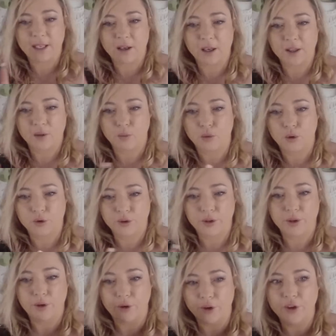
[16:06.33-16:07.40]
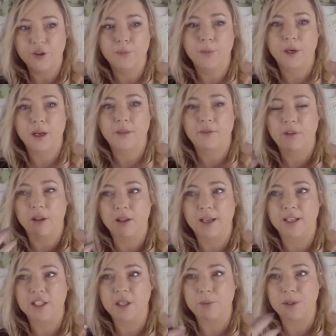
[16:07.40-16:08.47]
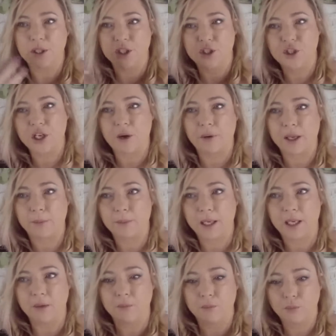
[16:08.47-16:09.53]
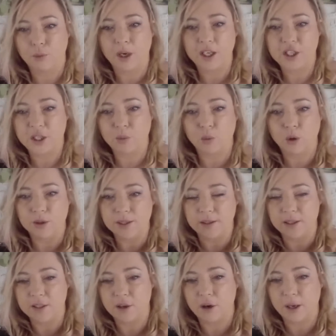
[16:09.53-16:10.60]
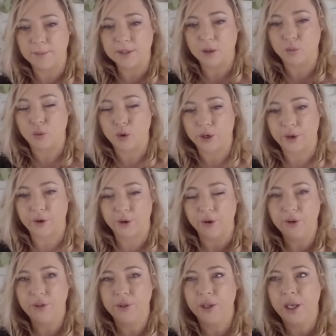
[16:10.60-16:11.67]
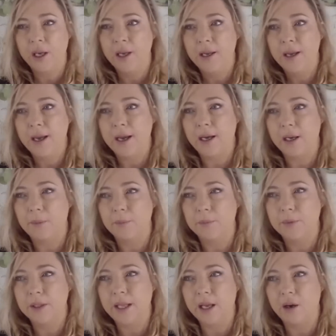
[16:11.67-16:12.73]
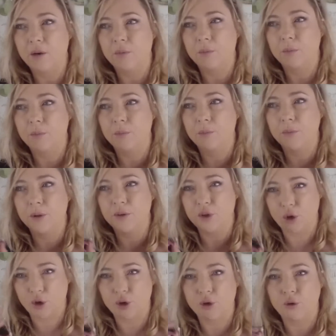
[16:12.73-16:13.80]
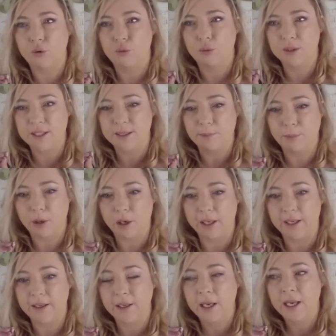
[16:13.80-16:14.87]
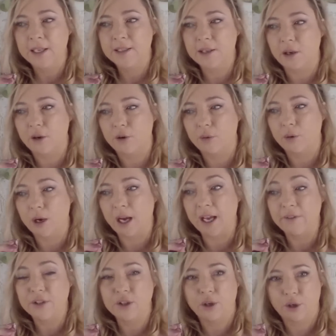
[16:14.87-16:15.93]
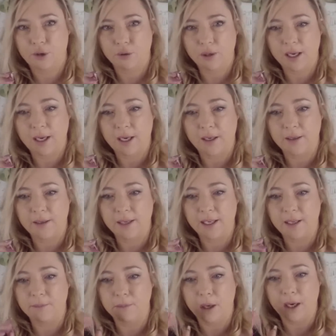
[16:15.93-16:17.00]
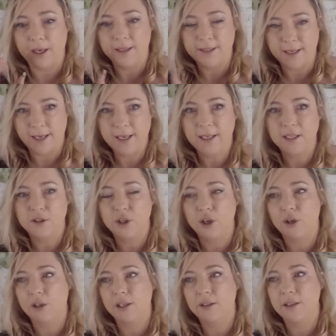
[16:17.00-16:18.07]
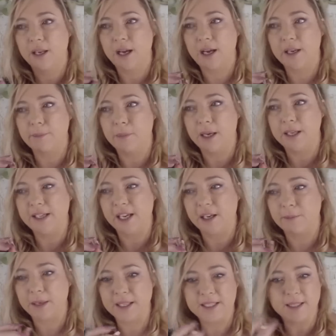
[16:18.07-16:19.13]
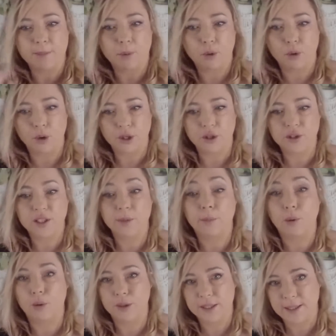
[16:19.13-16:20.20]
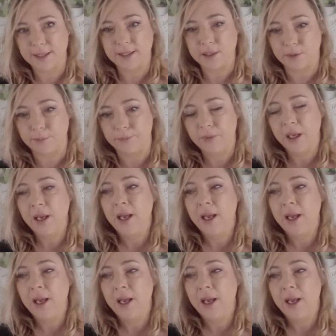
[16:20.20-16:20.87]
get like the water and the earth, but I feel like she was just showing me where she was at the time. So water, earth. Now, the turtle was symbolic. So I have a turtle card in my deck, and turtle card in my deck means support, your support system.